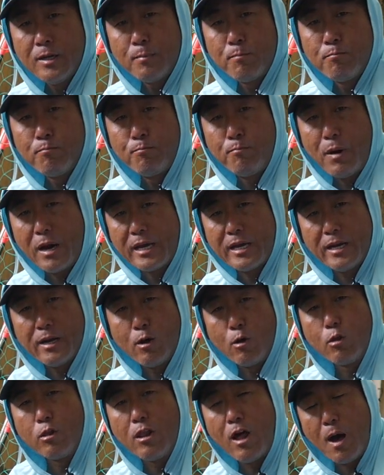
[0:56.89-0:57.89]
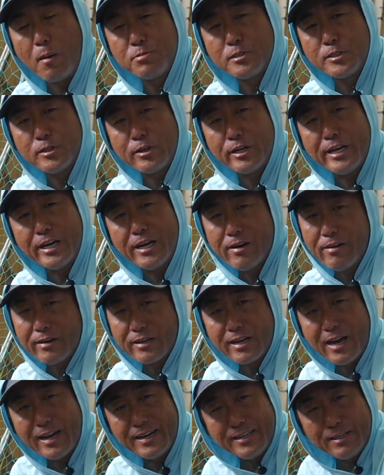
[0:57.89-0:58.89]
bucket of lobster gear
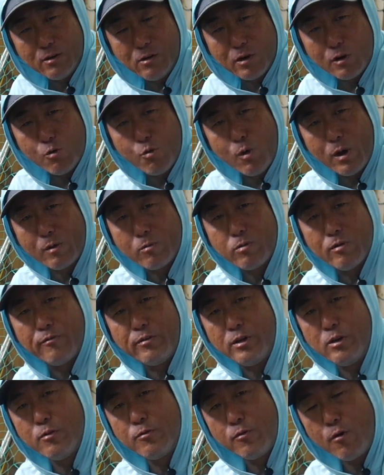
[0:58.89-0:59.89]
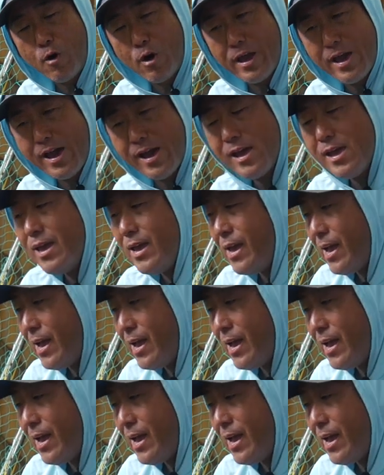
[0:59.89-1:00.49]
and kind of do a quick review for you.